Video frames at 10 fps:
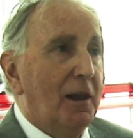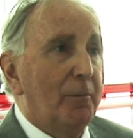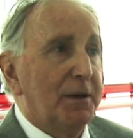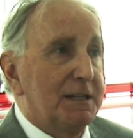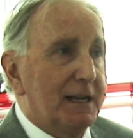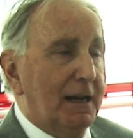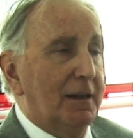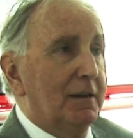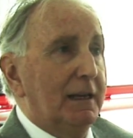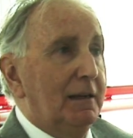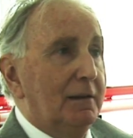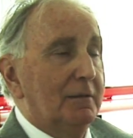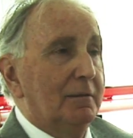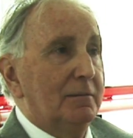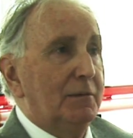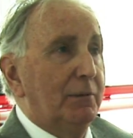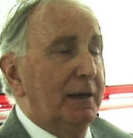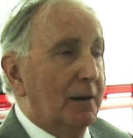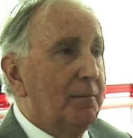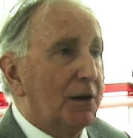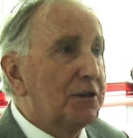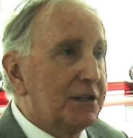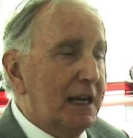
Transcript: but secondly, we had a much